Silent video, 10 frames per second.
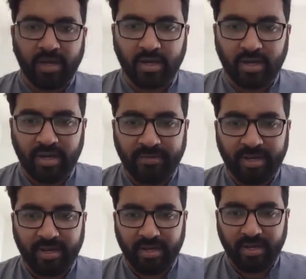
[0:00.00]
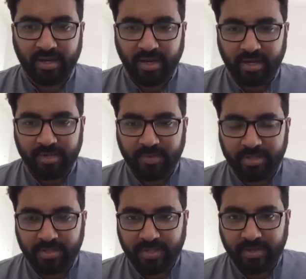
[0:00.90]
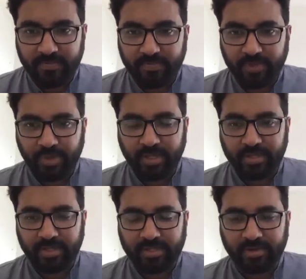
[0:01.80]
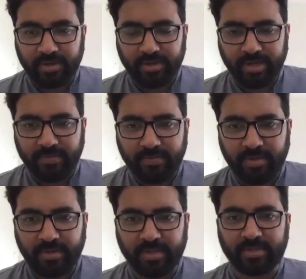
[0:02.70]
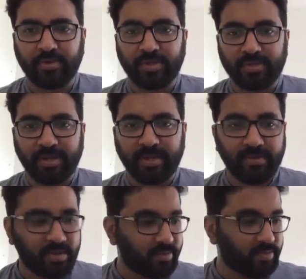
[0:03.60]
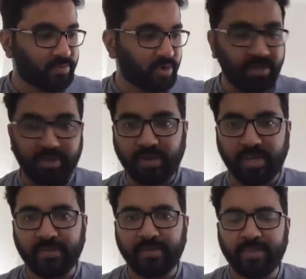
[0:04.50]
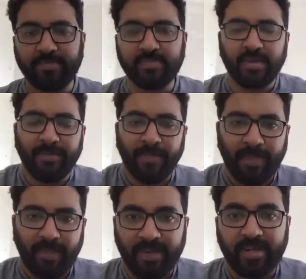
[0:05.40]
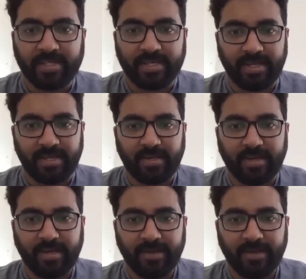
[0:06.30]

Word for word: Definitely uh, Random Rhythms. I am sure that that's not your name, but that's your display name. I'm calling you Random Rhythms. We'll discuss that, right?